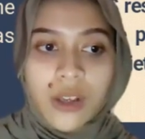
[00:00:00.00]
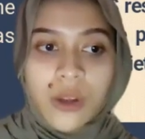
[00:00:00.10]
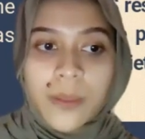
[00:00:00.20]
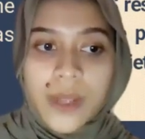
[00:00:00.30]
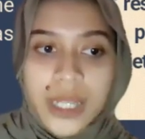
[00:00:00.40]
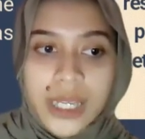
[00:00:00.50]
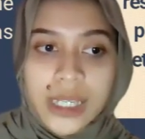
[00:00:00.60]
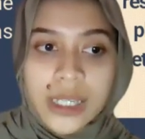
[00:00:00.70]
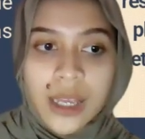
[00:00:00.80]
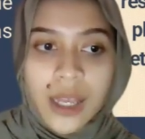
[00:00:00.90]

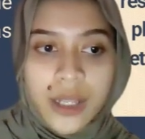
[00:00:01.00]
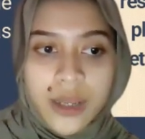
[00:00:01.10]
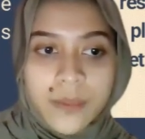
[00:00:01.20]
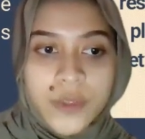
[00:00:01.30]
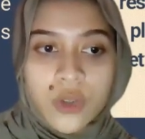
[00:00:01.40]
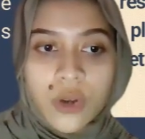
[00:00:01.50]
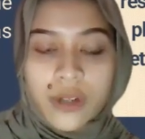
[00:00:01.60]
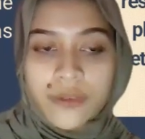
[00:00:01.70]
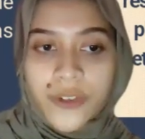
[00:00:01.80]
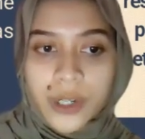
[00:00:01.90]
compelling them to
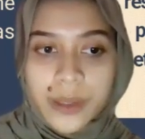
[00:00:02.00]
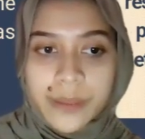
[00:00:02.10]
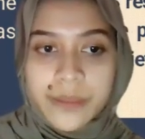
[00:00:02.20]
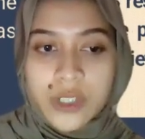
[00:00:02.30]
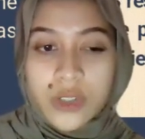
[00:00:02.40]
conform